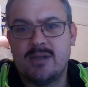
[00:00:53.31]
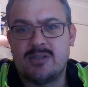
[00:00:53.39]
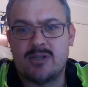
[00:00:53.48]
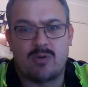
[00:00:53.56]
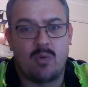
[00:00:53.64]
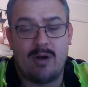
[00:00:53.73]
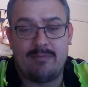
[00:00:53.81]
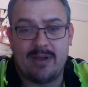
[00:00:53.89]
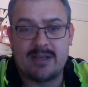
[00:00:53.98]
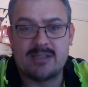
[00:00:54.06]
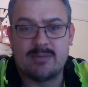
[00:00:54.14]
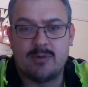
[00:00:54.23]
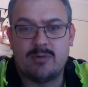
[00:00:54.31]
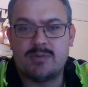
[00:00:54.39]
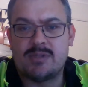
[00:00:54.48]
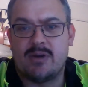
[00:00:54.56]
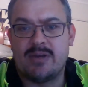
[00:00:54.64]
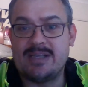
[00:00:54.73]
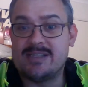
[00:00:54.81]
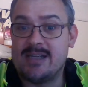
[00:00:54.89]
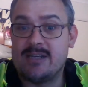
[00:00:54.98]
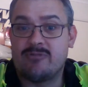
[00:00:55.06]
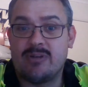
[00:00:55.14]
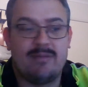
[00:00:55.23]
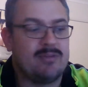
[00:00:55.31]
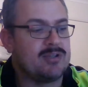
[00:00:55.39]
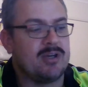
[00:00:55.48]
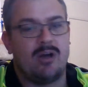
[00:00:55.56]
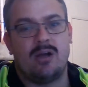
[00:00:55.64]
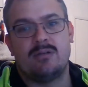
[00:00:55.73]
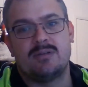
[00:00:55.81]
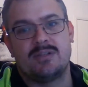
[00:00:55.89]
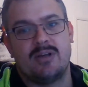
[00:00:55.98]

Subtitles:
So quite flexible. So it is an entry-level tile.